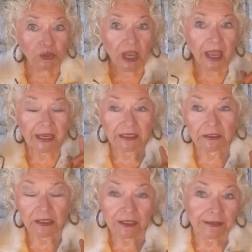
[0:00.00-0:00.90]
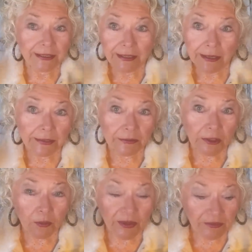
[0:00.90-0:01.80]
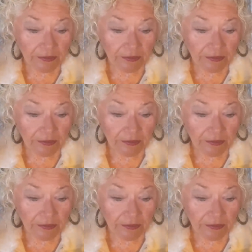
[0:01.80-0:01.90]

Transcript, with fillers: tight, and I don't know whether